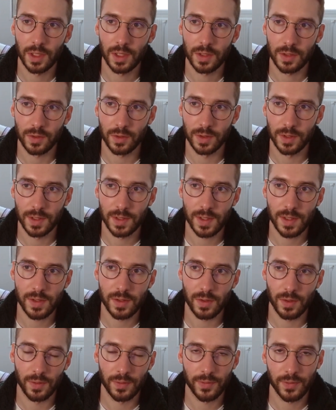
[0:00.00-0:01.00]
So this
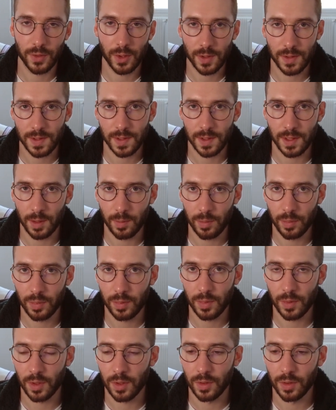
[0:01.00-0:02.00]
is a first step
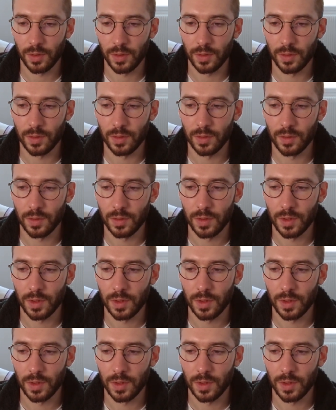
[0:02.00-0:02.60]
on